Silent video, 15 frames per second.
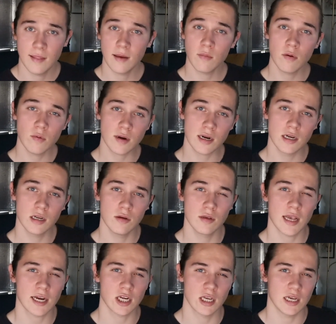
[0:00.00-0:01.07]
then what we're going to do
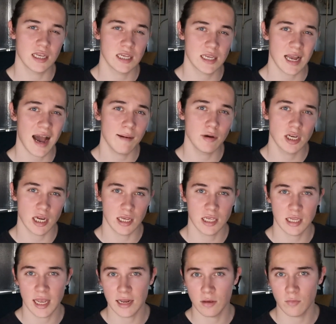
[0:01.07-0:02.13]
is actually establish a
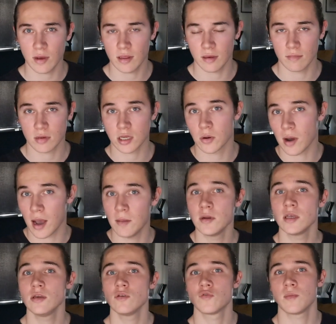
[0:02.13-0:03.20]
steady rhythm. So I'm
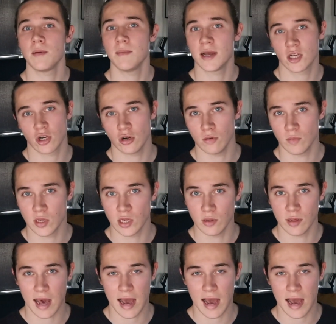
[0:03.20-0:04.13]
going to use my metronome to do